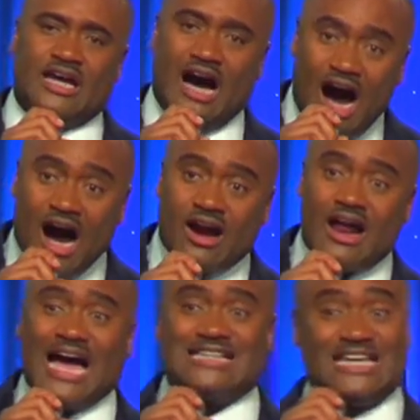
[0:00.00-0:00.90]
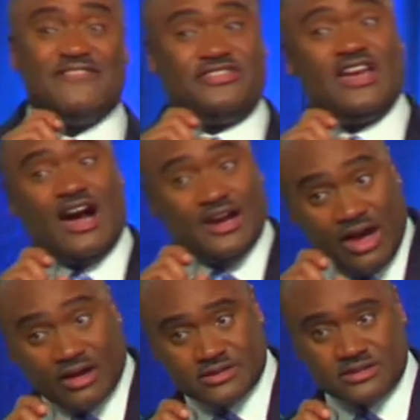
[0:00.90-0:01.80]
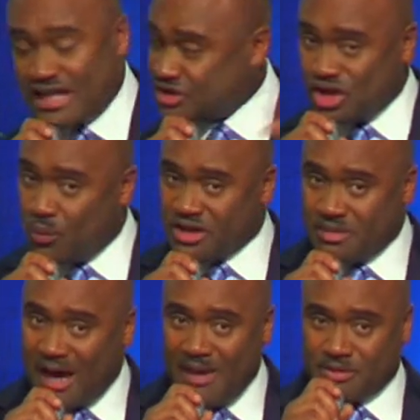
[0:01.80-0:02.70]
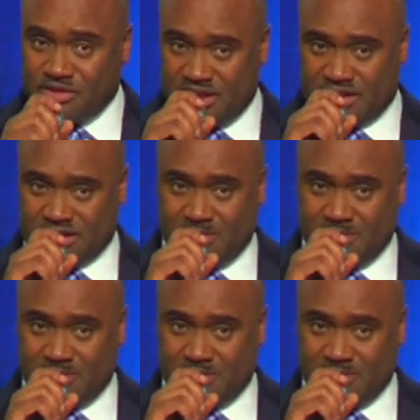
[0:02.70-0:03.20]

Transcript: are as if they are not. That's not what the Bible teaches.